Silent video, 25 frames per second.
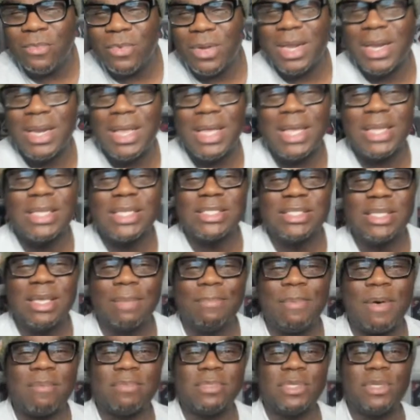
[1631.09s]
when that nigga just
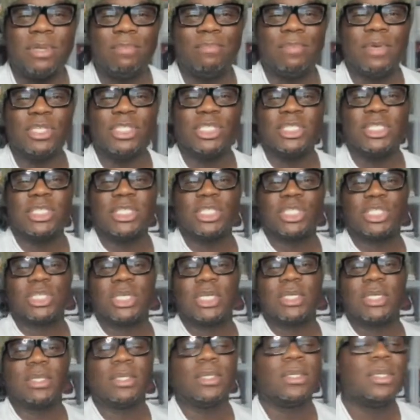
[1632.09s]
dip off into the bushes and
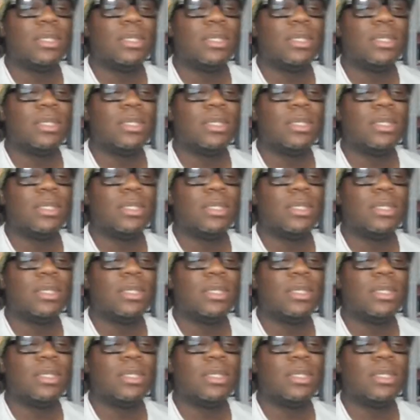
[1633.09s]
shit?